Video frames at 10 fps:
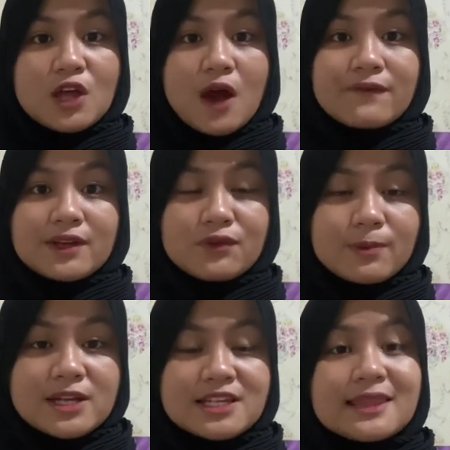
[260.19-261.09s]
of
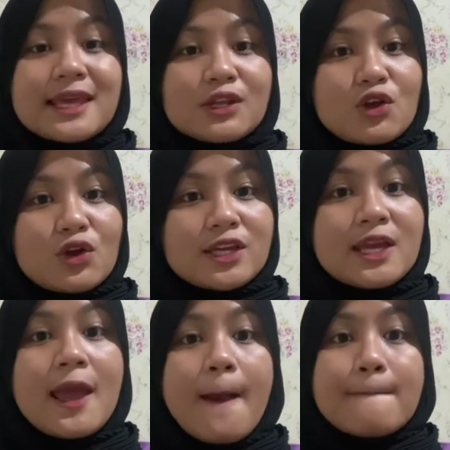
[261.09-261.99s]
information
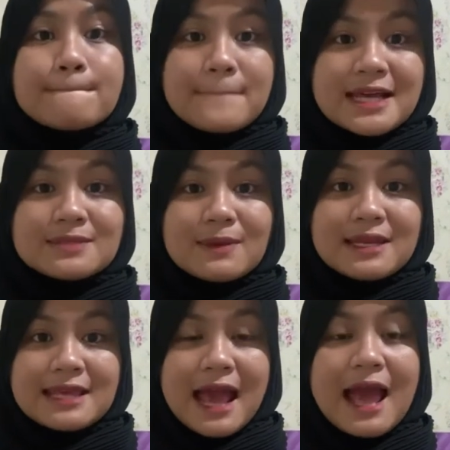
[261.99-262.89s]
technology, mass
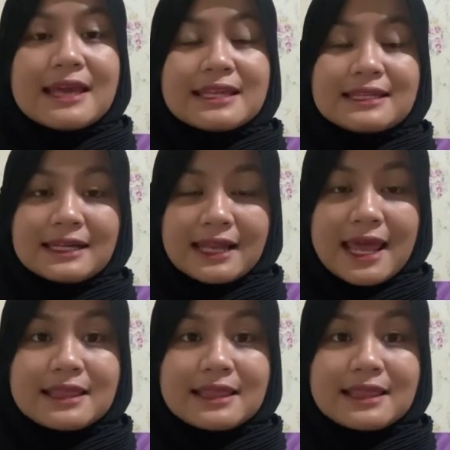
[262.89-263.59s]
media, internet.